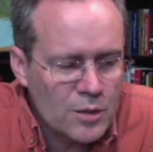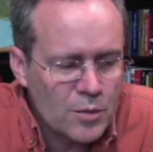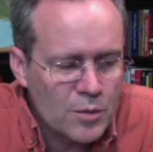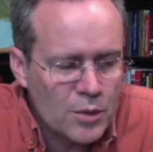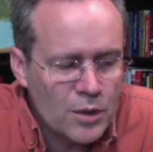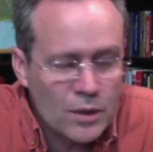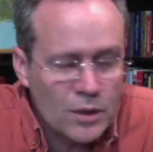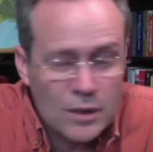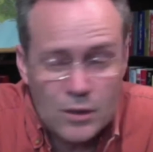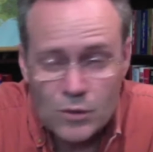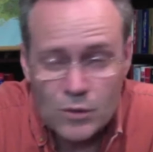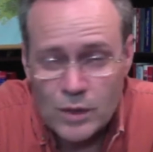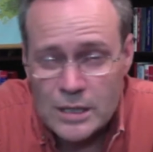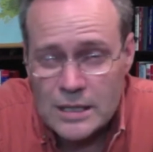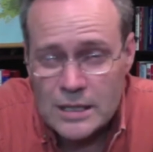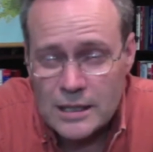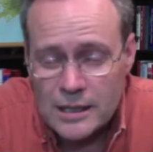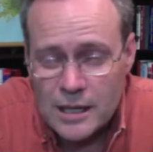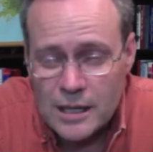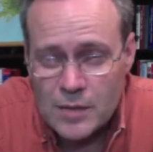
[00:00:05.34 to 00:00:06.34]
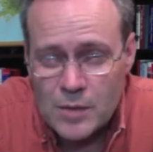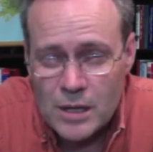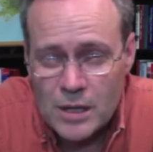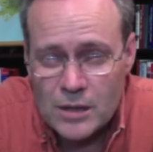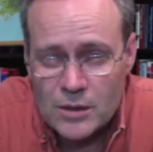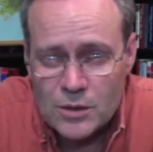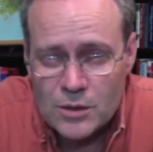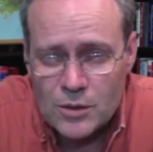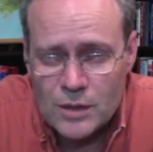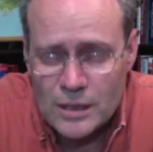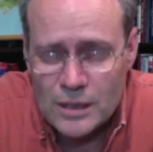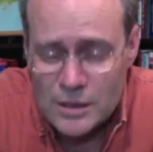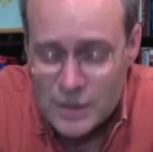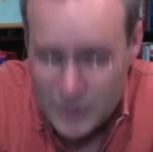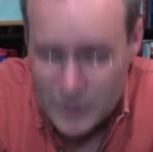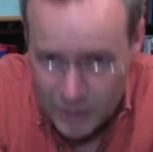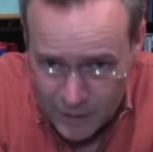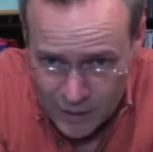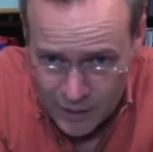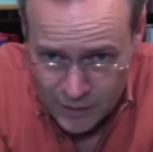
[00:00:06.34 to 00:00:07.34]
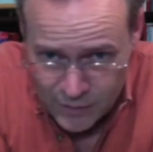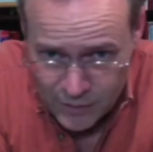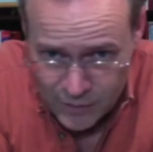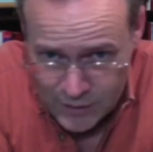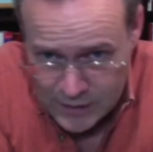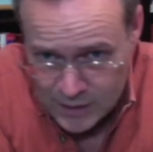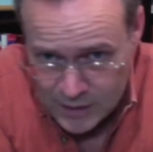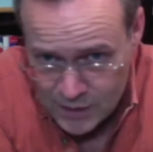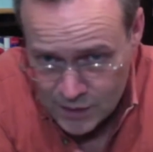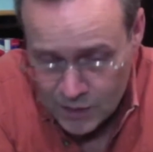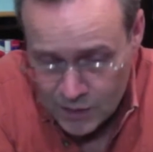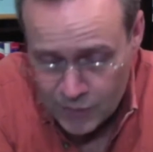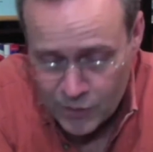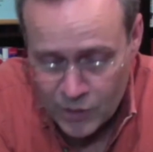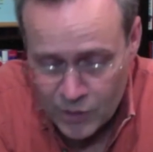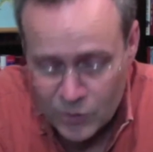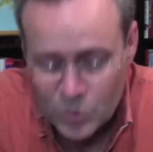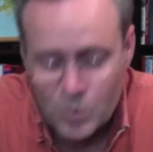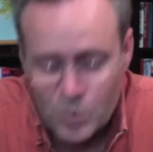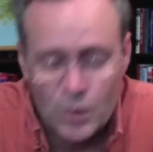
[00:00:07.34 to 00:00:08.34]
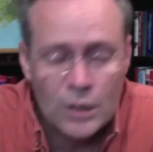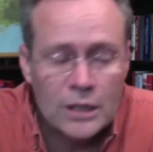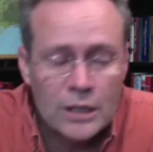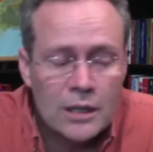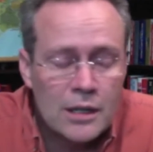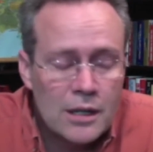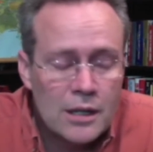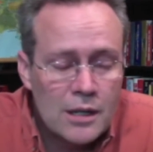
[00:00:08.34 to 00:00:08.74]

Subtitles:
a book that originally came out in 2011 as a softcover book.